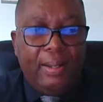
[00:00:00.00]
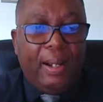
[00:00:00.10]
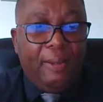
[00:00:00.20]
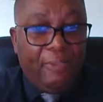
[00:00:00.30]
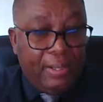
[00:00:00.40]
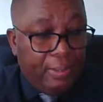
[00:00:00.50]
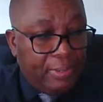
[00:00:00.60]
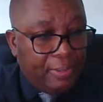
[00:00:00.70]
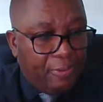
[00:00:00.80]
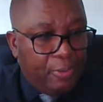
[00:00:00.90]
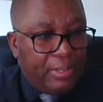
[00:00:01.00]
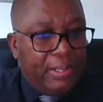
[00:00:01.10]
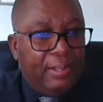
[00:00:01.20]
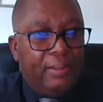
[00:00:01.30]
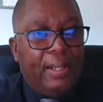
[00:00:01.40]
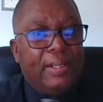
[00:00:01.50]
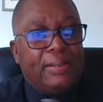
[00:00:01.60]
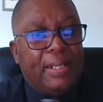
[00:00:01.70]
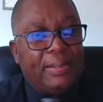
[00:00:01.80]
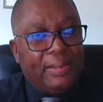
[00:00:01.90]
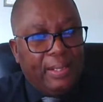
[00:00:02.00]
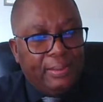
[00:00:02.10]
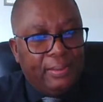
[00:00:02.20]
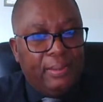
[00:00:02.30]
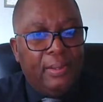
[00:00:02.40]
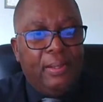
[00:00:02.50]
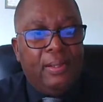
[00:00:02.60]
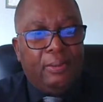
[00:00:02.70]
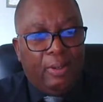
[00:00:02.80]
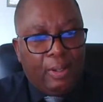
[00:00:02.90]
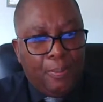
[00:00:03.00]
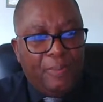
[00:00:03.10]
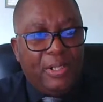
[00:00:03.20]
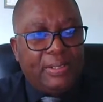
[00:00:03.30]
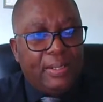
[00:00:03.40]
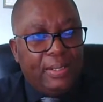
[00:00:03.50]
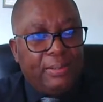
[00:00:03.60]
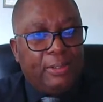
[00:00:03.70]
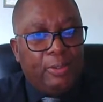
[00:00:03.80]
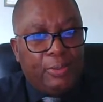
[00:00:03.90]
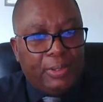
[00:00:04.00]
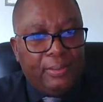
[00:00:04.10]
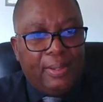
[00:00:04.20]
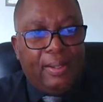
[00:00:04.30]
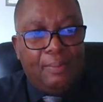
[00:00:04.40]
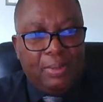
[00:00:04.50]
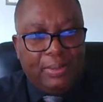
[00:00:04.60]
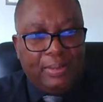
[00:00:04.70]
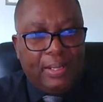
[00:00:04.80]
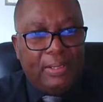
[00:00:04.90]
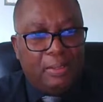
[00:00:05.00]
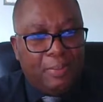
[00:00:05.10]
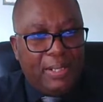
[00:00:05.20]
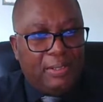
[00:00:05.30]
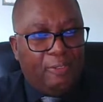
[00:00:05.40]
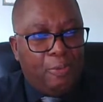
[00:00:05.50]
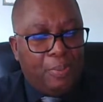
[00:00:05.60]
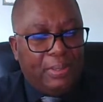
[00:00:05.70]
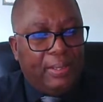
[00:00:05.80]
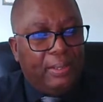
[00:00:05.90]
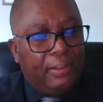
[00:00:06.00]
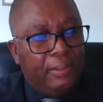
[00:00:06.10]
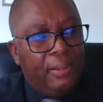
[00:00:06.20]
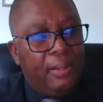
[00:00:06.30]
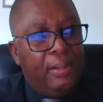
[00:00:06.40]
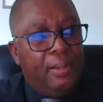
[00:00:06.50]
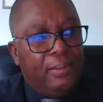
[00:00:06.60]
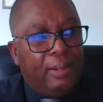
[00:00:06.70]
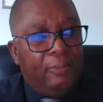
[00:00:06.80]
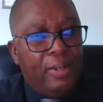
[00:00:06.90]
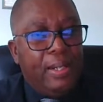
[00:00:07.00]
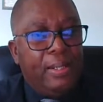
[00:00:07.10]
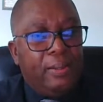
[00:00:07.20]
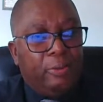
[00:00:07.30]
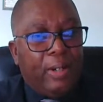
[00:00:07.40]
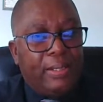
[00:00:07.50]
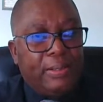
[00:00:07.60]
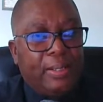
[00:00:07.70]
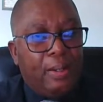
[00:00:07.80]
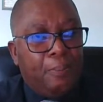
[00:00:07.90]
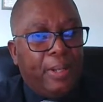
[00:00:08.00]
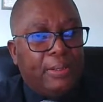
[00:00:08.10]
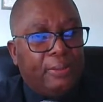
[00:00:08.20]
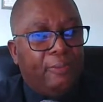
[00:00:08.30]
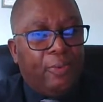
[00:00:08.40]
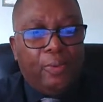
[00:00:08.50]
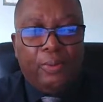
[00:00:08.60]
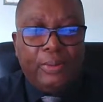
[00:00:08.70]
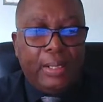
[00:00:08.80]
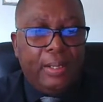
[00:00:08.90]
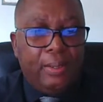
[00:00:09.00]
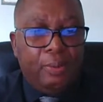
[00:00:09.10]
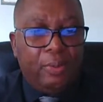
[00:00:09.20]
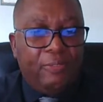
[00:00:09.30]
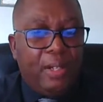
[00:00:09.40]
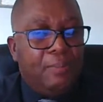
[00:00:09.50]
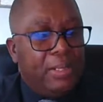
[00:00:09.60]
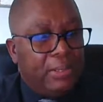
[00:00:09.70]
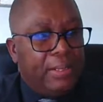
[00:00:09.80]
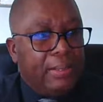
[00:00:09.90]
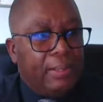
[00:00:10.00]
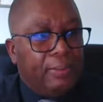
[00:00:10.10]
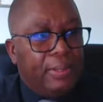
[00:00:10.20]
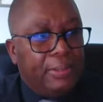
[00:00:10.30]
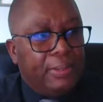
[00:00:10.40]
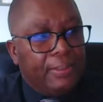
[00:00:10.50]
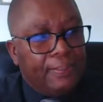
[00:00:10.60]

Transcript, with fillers: I, I think there is a future there. And as I said, there are a couple of us at the institution, again, Mr. Dennis and myself in particular, that really try to stay abreast of all the new developments in the technology.